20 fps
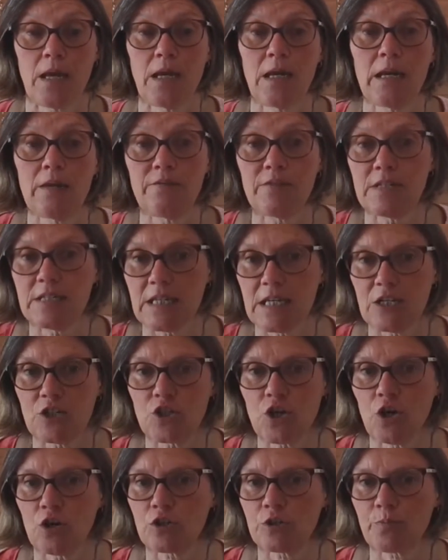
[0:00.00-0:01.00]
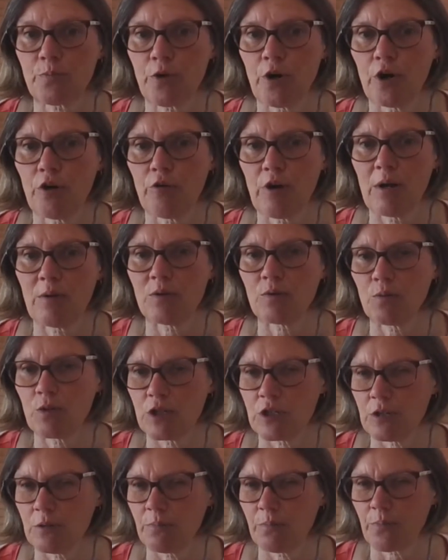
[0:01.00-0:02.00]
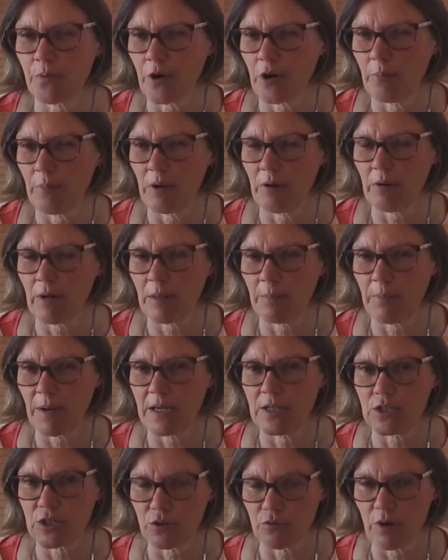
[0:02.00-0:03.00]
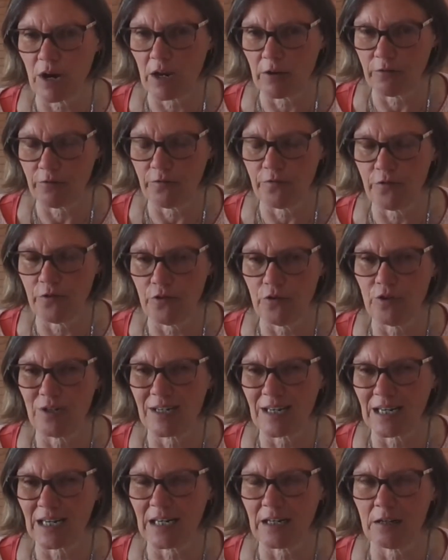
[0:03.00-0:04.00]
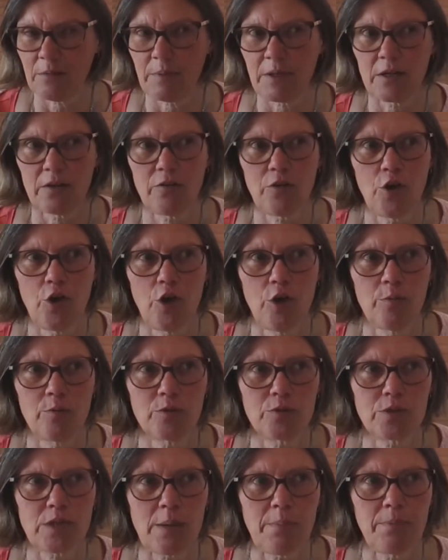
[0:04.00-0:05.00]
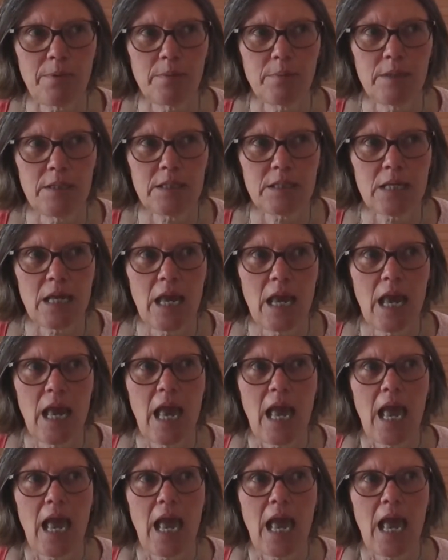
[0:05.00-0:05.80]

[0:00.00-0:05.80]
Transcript: liver detox programs, which are primarily based around food and a little bit of herbal supplements,